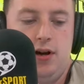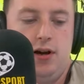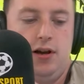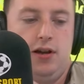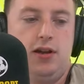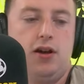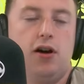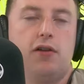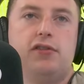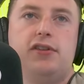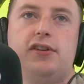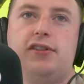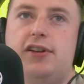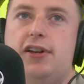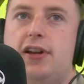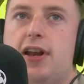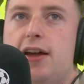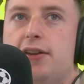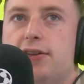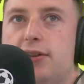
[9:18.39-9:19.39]
you obviously see
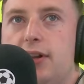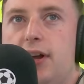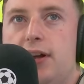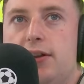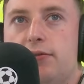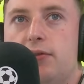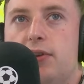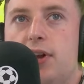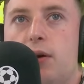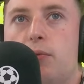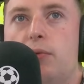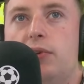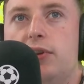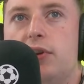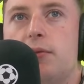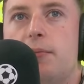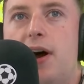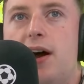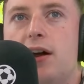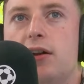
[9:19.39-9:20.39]
less and less of it now with the
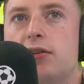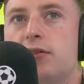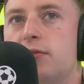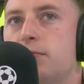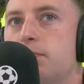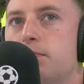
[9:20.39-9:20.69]
demands.